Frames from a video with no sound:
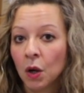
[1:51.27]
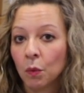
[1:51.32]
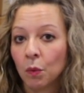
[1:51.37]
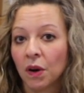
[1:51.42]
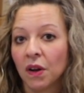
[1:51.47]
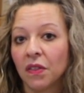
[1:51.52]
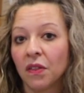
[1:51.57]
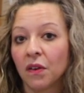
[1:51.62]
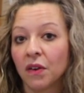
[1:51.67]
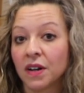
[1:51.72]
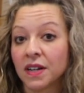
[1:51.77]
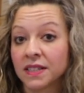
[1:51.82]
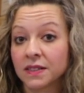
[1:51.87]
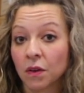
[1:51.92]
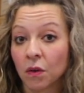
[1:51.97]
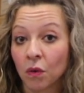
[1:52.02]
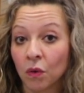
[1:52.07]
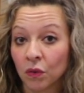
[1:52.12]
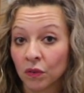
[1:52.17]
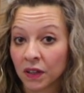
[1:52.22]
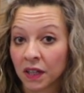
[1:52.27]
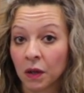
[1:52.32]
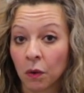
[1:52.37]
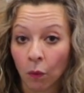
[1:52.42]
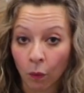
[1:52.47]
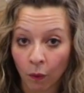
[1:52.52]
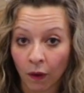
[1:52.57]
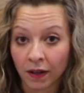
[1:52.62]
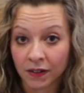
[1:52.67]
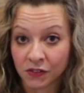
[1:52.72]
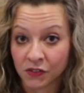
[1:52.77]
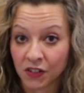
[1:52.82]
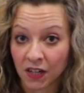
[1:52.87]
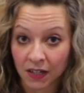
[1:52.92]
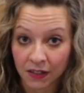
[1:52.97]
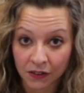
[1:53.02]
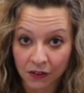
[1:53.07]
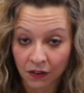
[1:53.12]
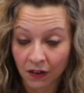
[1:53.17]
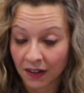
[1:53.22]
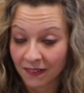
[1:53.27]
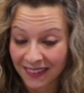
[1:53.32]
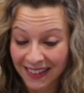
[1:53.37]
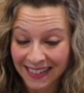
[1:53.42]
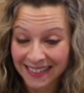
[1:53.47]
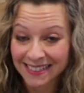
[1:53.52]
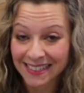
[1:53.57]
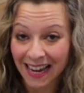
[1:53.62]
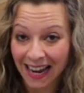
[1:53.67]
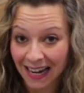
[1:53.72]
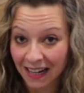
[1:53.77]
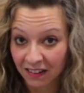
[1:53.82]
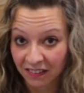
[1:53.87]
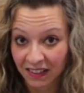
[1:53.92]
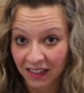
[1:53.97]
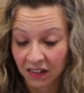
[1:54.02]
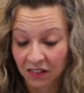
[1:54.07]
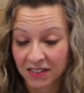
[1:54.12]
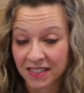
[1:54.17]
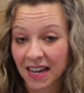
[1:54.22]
where there is only one gender in the entire litter.